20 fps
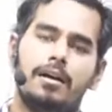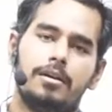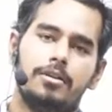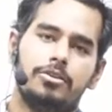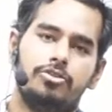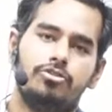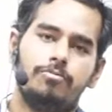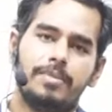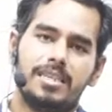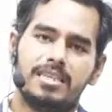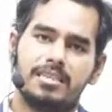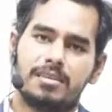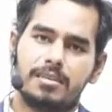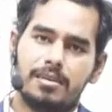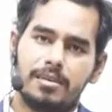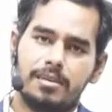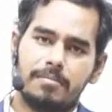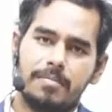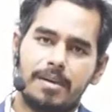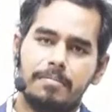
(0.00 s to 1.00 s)
you must
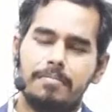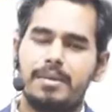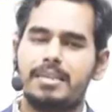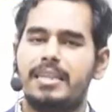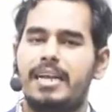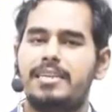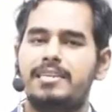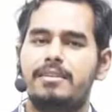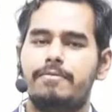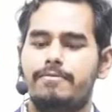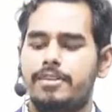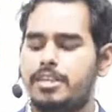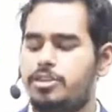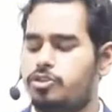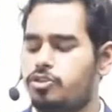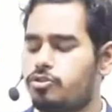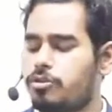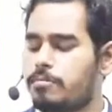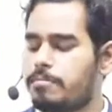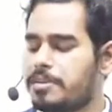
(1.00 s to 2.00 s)
remember that in
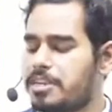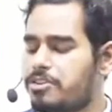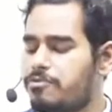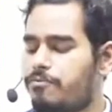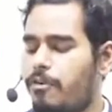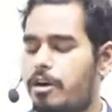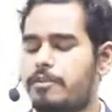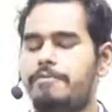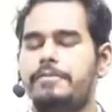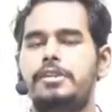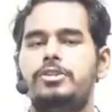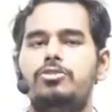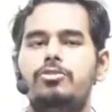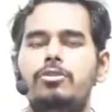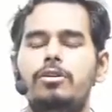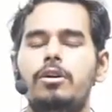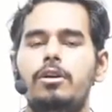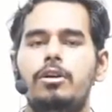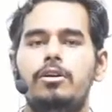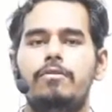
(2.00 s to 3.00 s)
Wheatstone bridge, what we
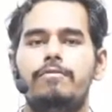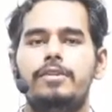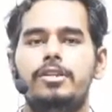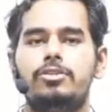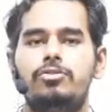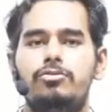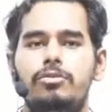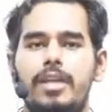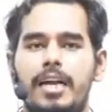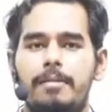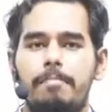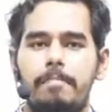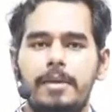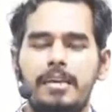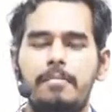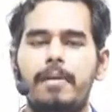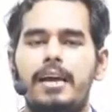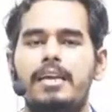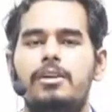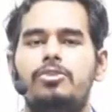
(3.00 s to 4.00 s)
do that
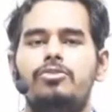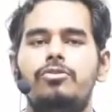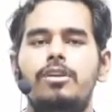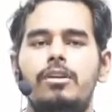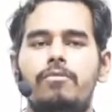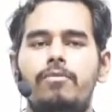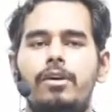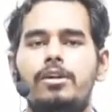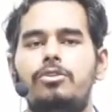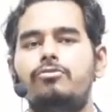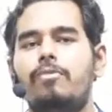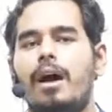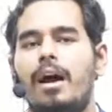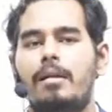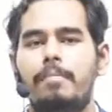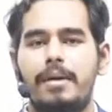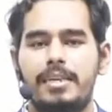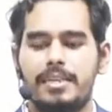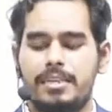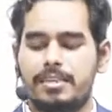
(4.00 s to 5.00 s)
P by Q equal to R
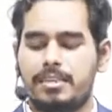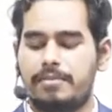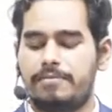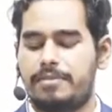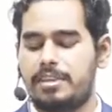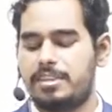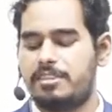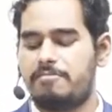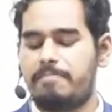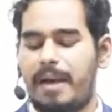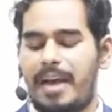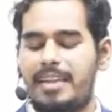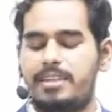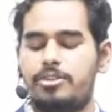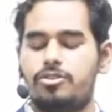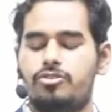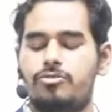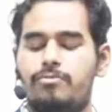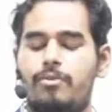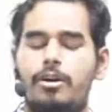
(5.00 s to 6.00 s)
by S if it is
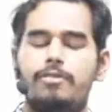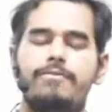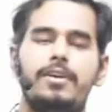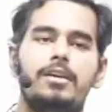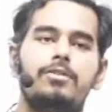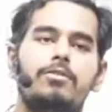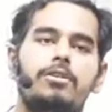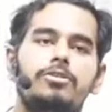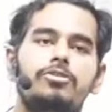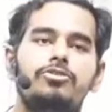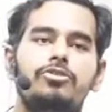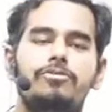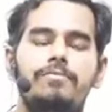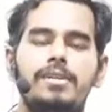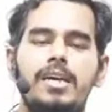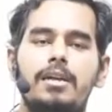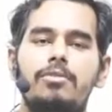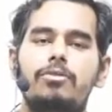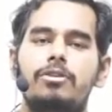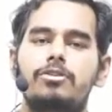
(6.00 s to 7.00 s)
balanced. So what we are going to do,
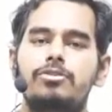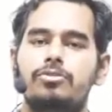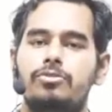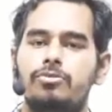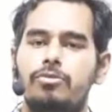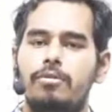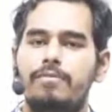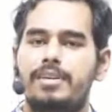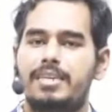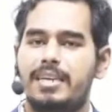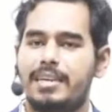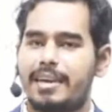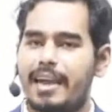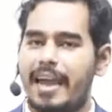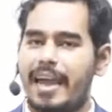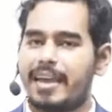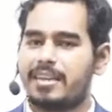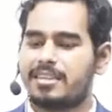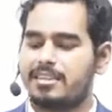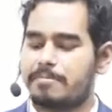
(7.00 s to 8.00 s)
we are going to do over here
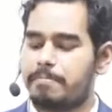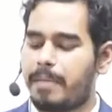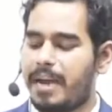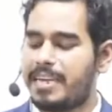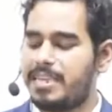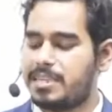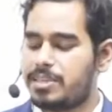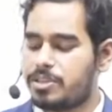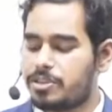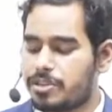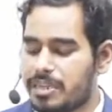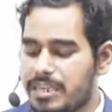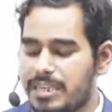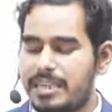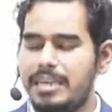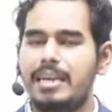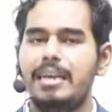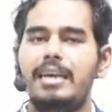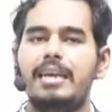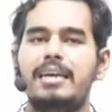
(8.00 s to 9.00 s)
X by
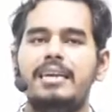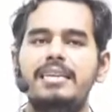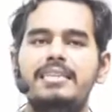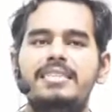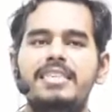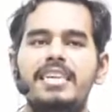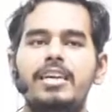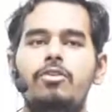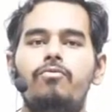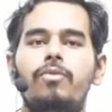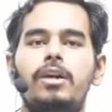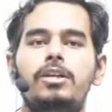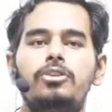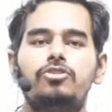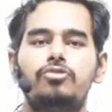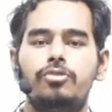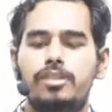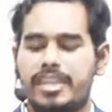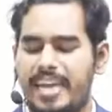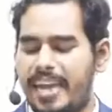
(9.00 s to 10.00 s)
3 is equal
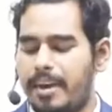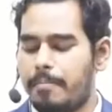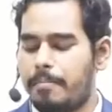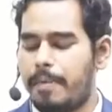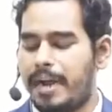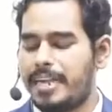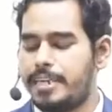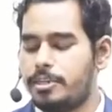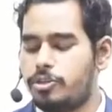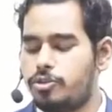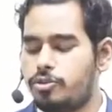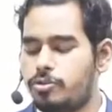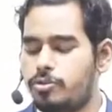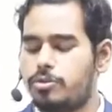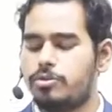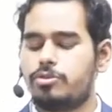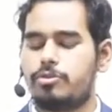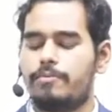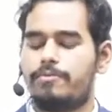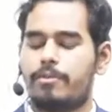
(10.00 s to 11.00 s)
to 10 by
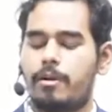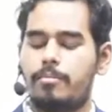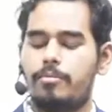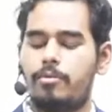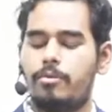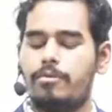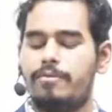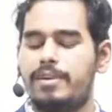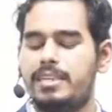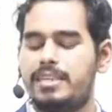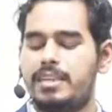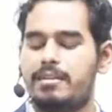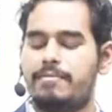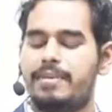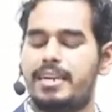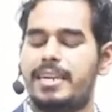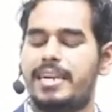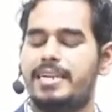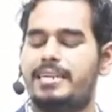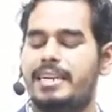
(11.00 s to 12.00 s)
2. So from over here
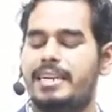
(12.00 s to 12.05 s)
we get